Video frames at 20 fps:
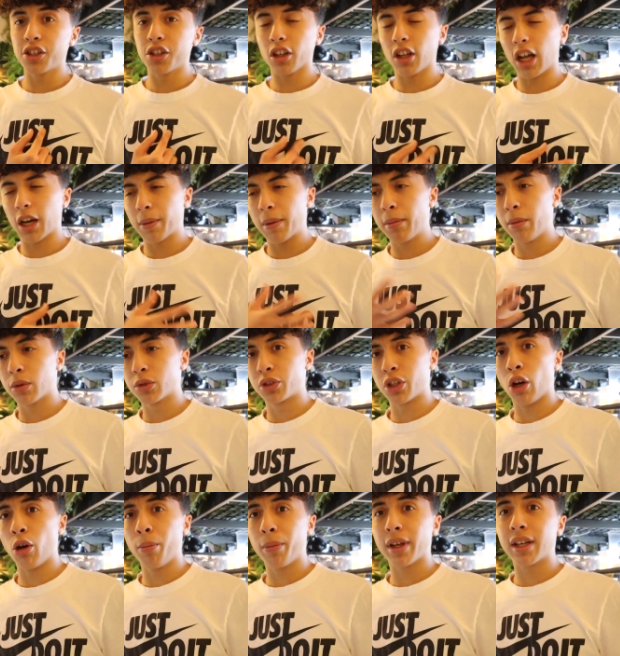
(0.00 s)
A lot of people
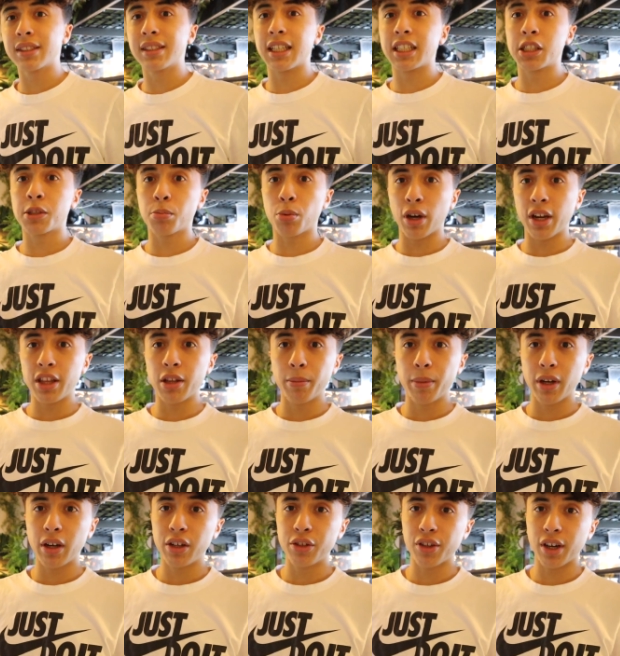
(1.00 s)
don't because they spray the
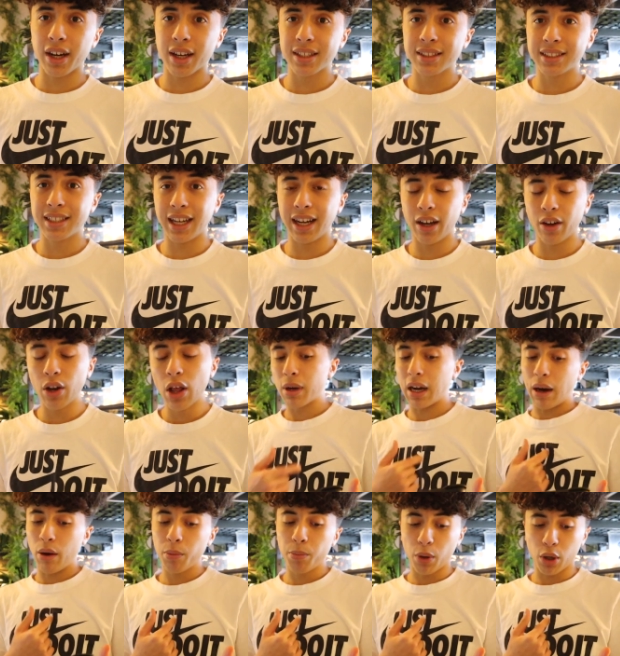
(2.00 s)
bearded dragons down, but
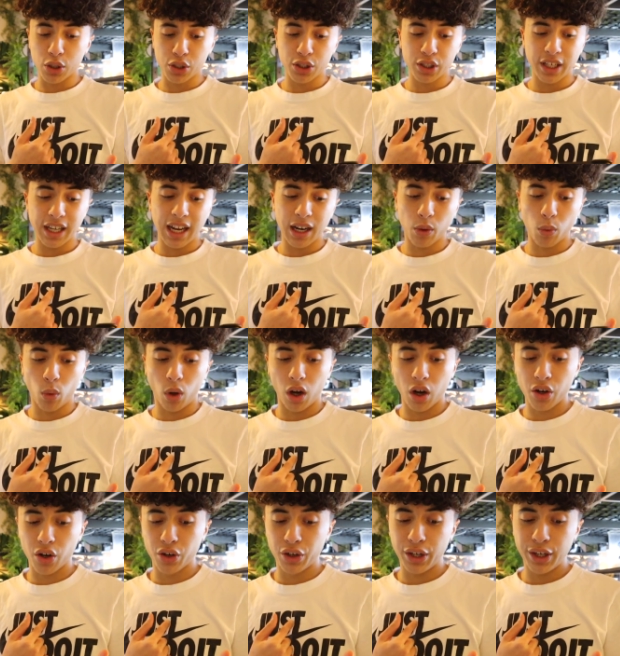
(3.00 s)
I would personally add a
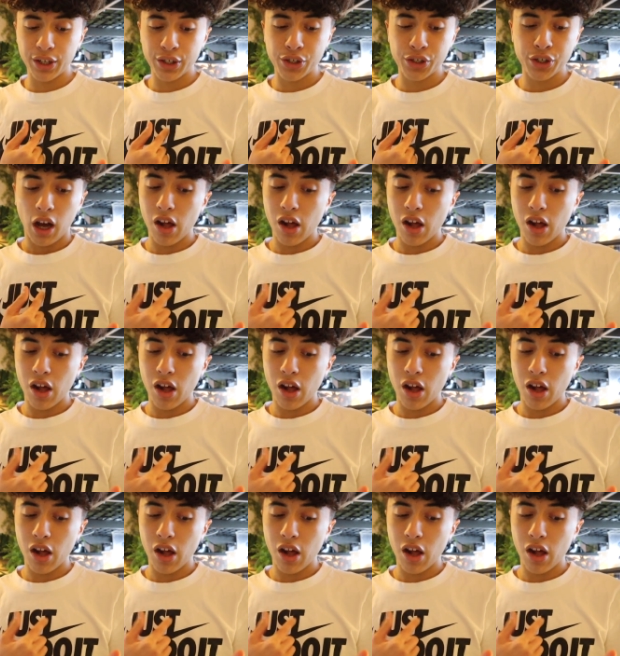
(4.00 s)
water dish.